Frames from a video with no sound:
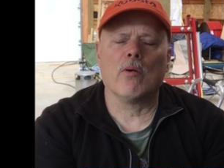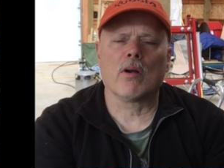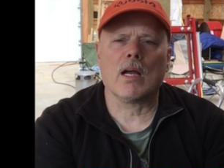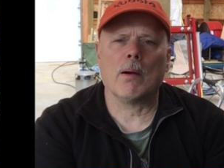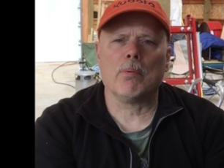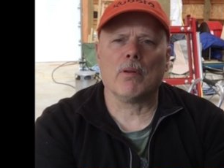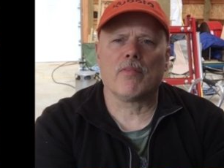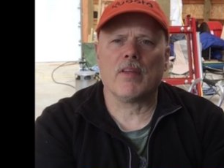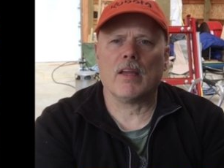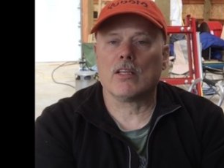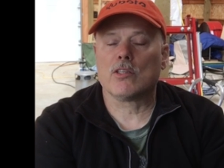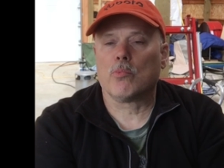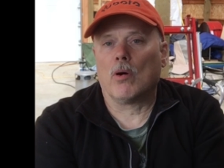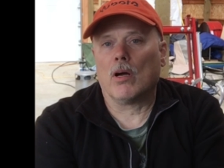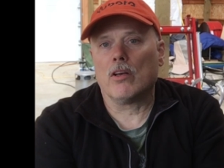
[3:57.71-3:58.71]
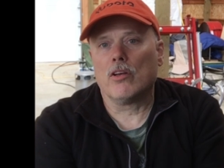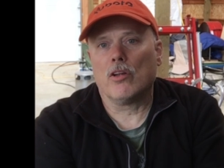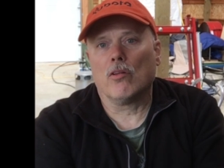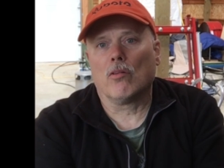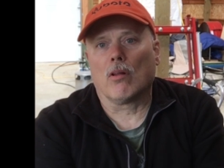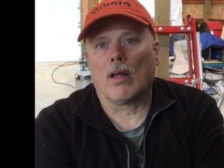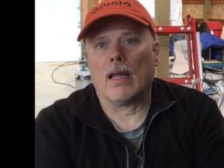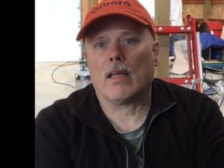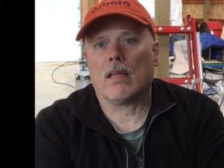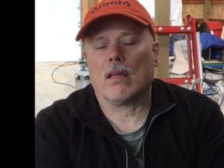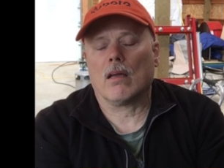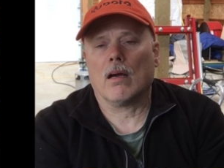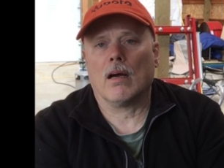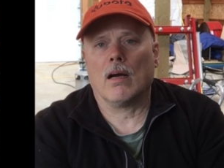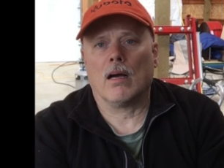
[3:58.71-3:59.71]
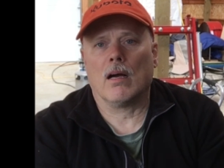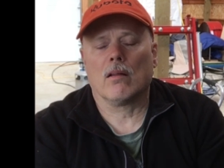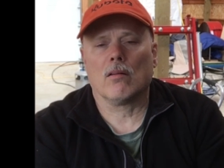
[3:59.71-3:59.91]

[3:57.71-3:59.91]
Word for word: a couple of things. One, do you like uh,